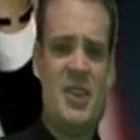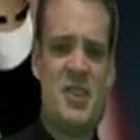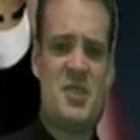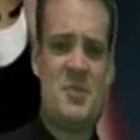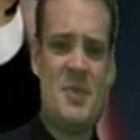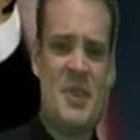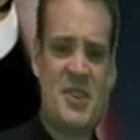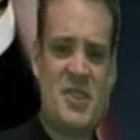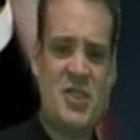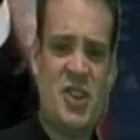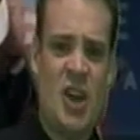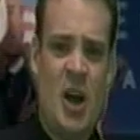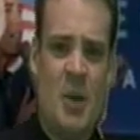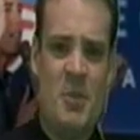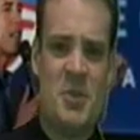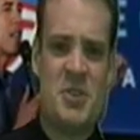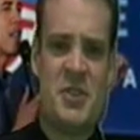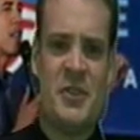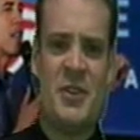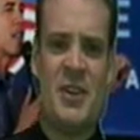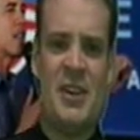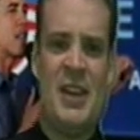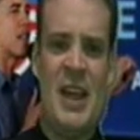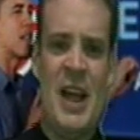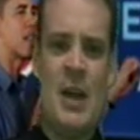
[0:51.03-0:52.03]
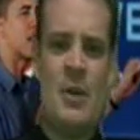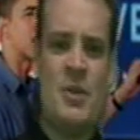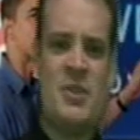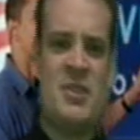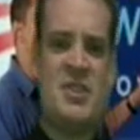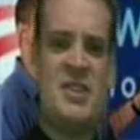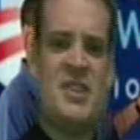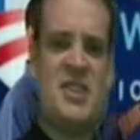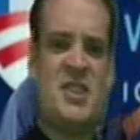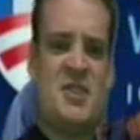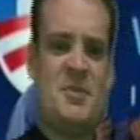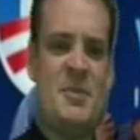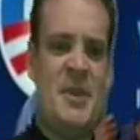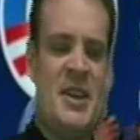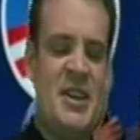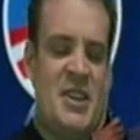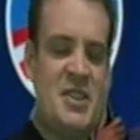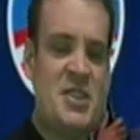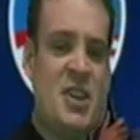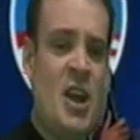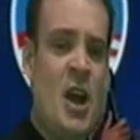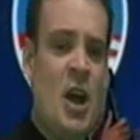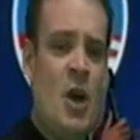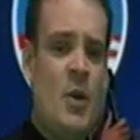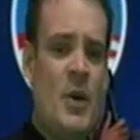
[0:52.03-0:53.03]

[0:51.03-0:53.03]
at some examples of the language in his speech.